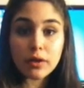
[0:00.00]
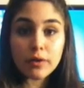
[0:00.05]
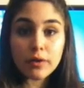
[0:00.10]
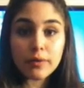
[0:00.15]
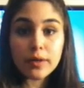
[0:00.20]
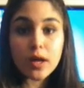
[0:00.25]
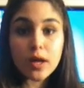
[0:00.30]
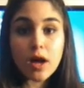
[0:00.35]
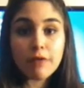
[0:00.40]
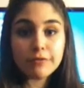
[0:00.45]

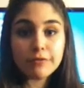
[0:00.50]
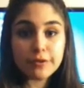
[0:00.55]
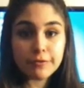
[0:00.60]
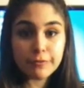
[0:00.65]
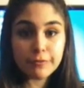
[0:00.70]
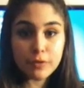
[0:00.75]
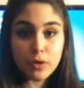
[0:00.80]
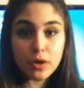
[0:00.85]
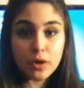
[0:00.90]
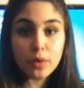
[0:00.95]
area of the
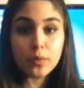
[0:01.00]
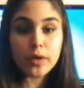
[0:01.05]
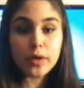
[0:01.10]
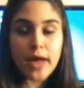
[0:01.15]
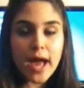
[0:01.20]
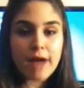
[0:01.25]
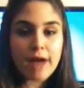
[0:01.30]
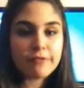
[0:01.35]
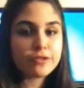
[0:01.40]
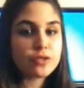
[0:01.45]
floor would
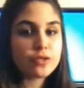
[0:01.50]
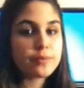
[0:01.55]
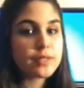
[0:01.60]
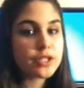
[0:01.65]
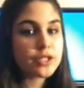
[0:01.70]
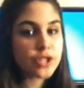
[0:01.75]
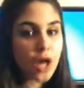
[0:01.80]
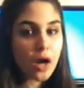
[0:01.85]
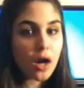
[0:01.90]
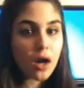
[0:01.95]
have to be
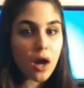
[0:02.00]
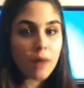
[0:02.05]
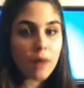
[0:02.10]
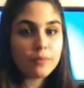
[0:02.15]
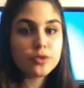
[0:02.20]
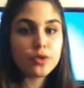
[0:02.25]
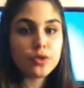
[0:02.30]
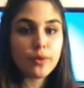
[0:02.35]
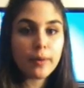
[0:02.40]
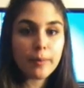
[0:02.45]
dug
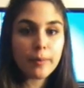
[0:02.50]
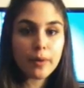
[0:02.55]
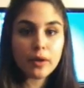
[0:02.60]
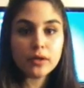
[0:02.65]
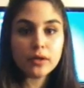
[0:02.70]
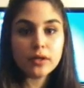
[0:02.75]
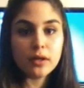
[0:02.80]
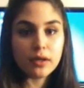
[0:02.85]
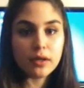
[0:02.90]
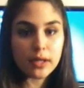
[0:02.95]
up to repair
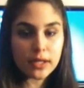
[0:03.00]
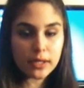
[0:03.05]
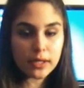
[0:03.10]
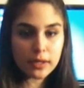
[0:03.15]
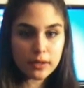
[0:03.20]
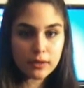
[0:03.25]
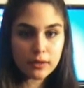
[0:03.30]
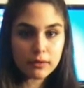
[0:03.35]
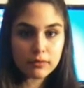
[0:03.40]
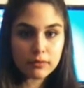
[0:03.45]
the leak.